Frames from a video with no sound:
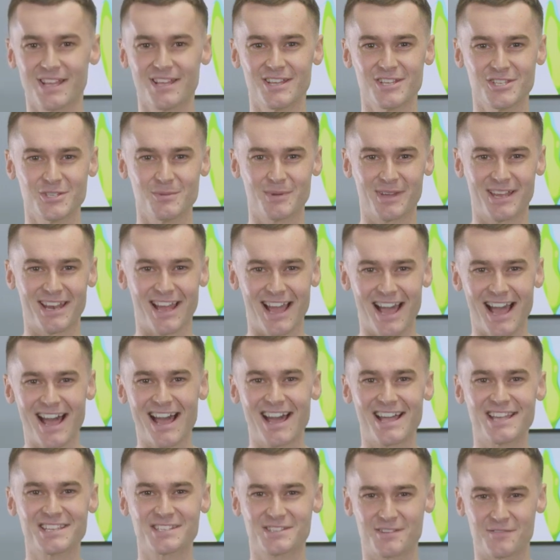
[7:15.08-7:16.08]
So we're going to
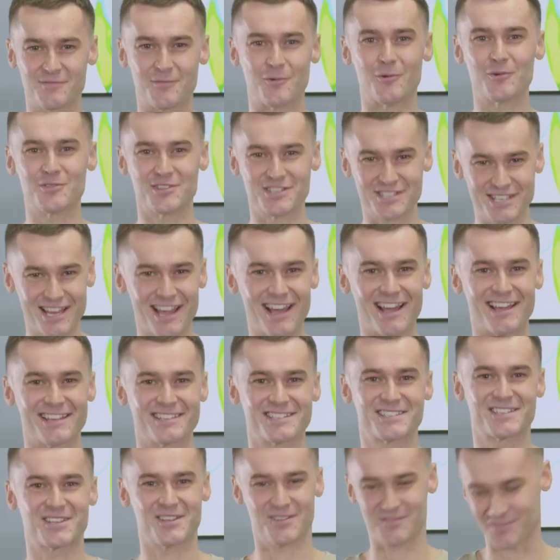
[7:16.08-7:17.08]
ask for the
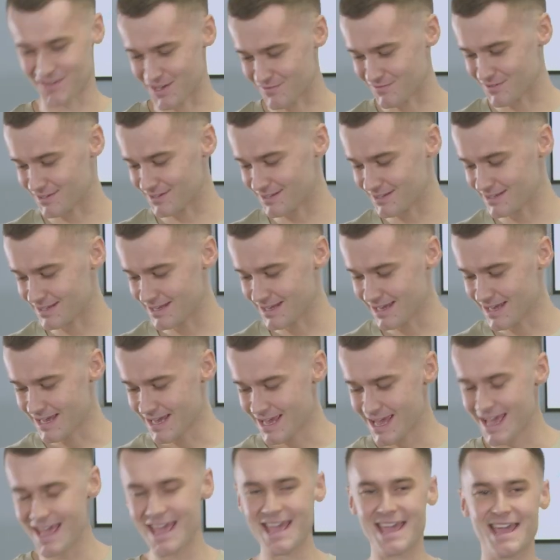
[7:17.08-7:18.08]
task of giving.
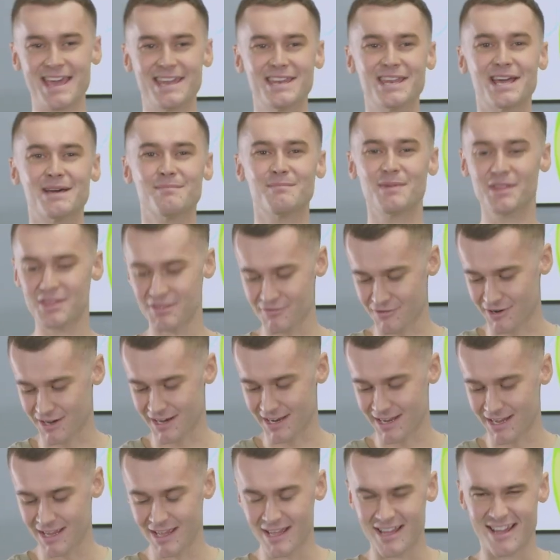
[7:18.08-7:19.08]
And number
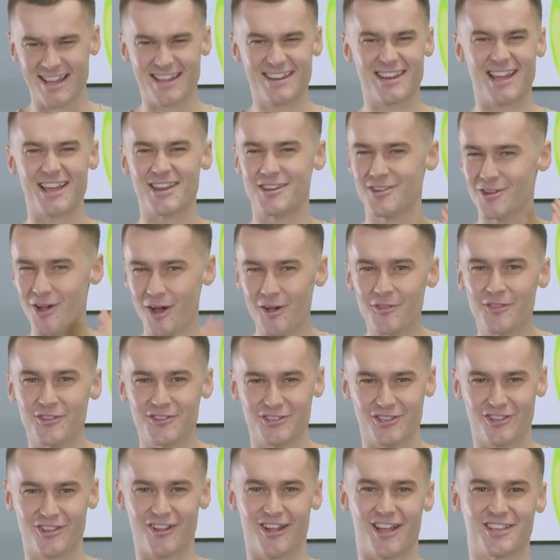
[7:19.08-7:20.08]
3, and I know
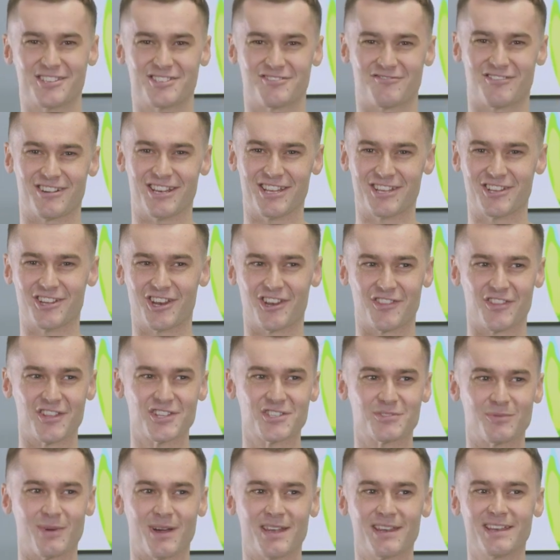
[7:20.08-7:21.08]
that you guys are really good at
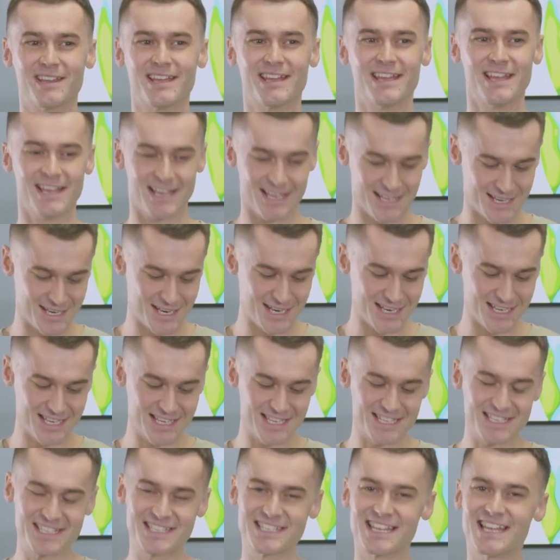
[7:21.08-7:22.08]
this one, and it
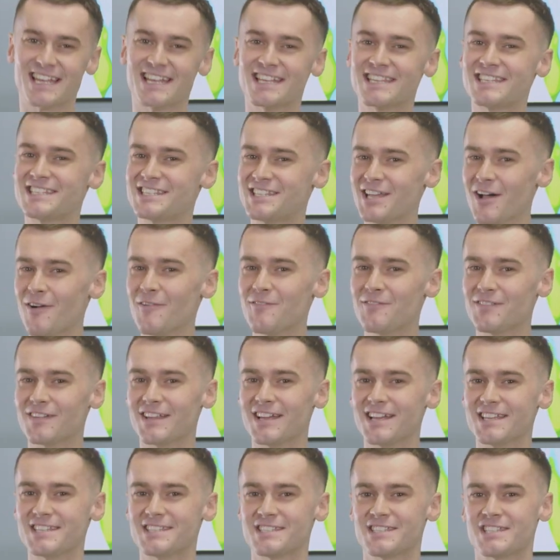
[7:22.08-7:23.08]
is
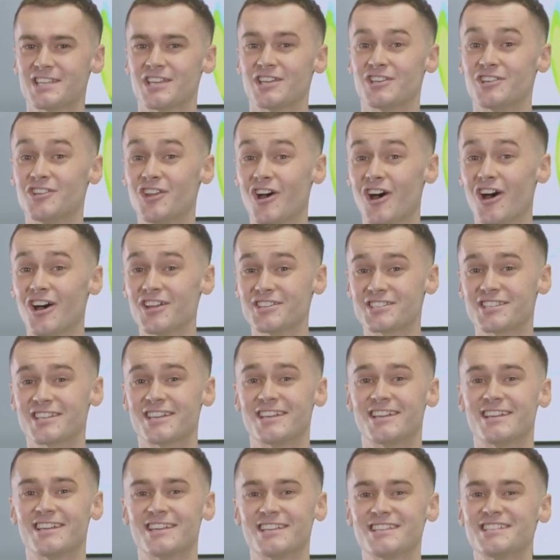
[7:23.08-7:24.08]
selfless, not
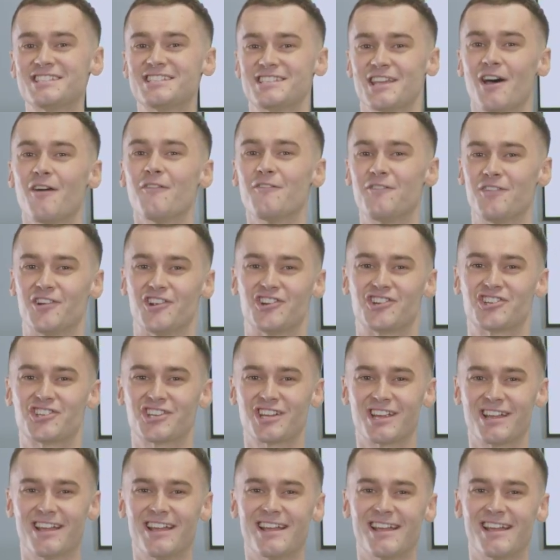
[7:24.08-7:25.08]
selfish.